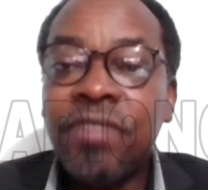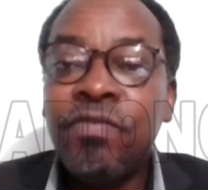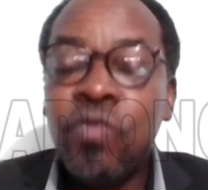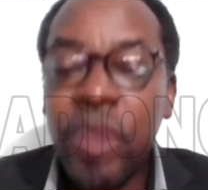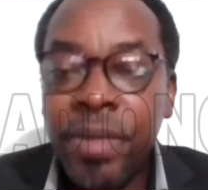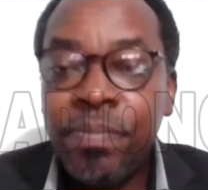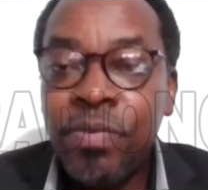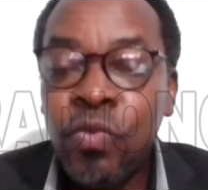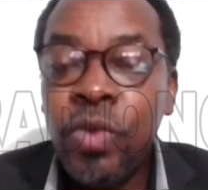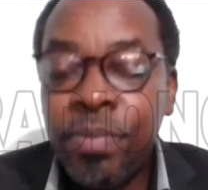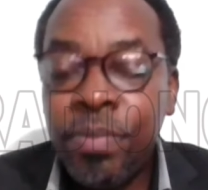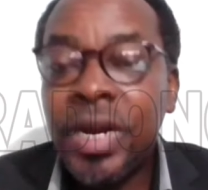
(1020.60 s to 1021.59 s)
have
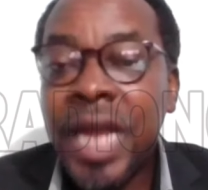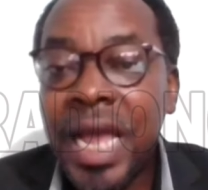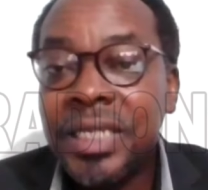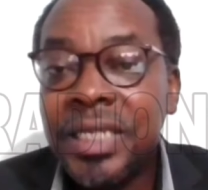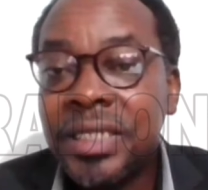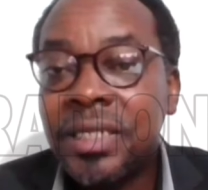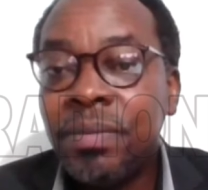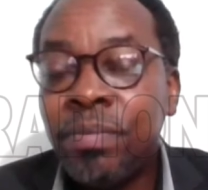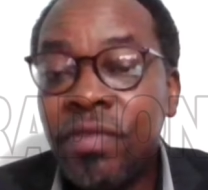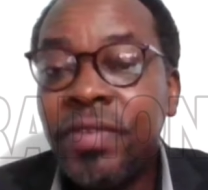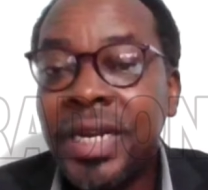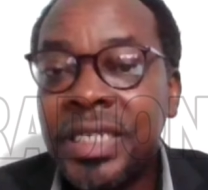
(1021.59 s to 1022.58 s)
weaponized
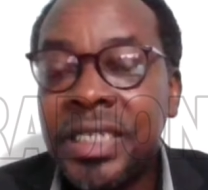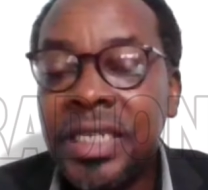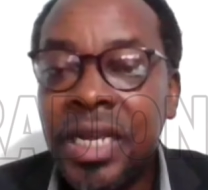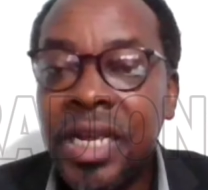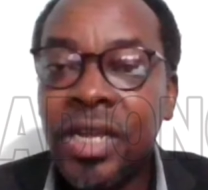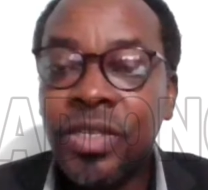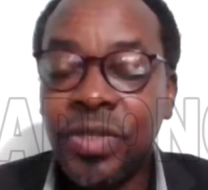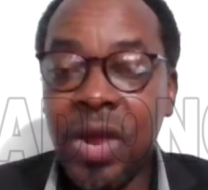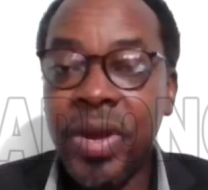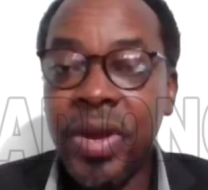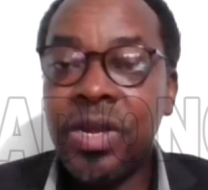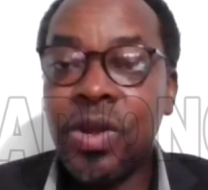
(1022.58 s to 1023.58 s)
poverty so
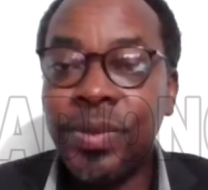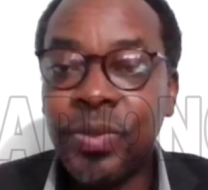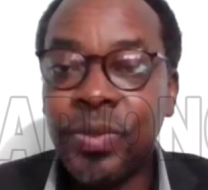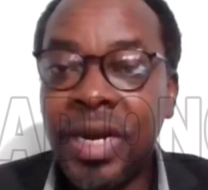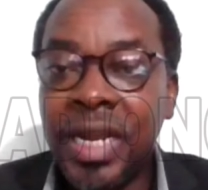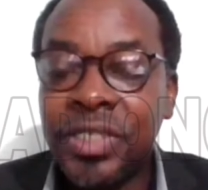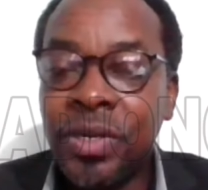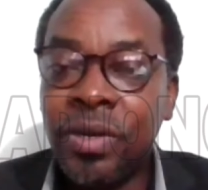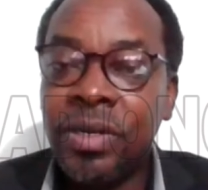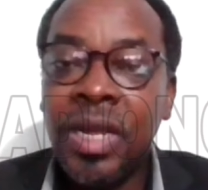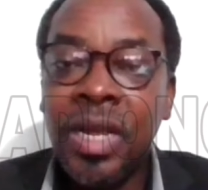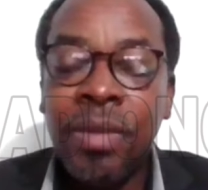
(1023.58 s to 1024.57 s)
that when it comes to
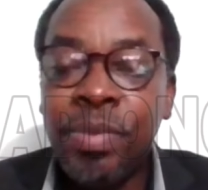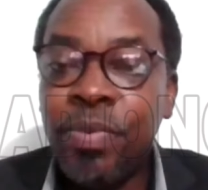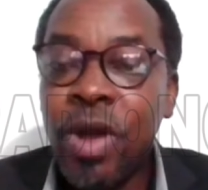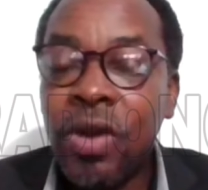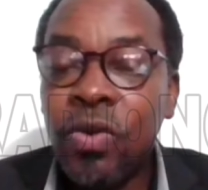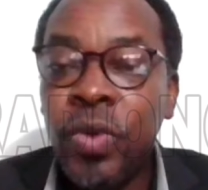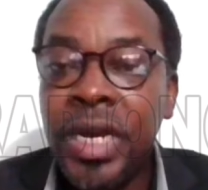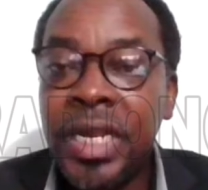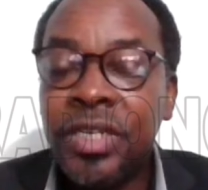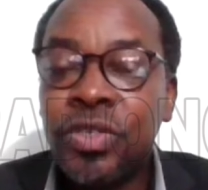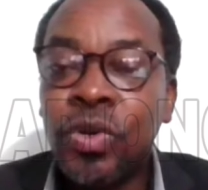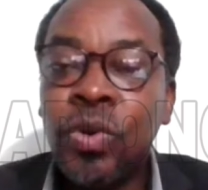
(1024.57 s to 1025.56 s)
election, people are
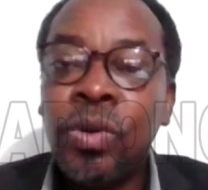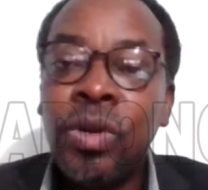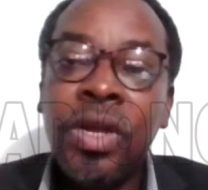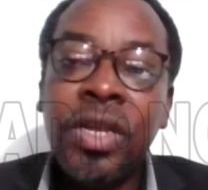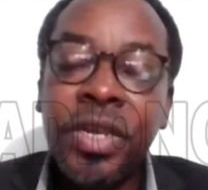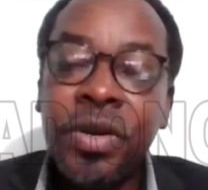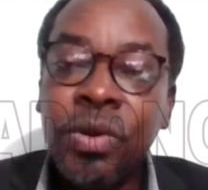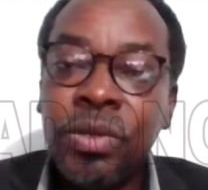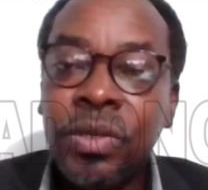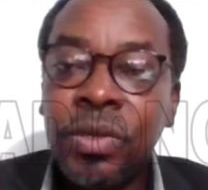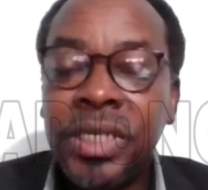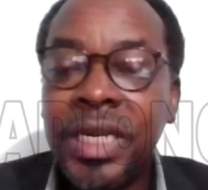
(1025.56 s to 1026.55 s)
willing to, you
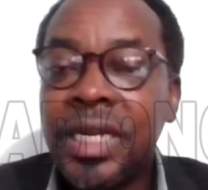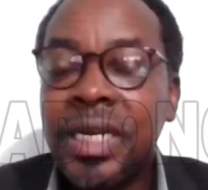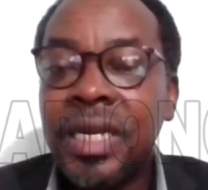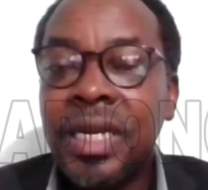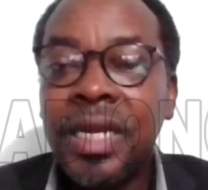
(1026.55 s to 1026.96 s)
know, to take,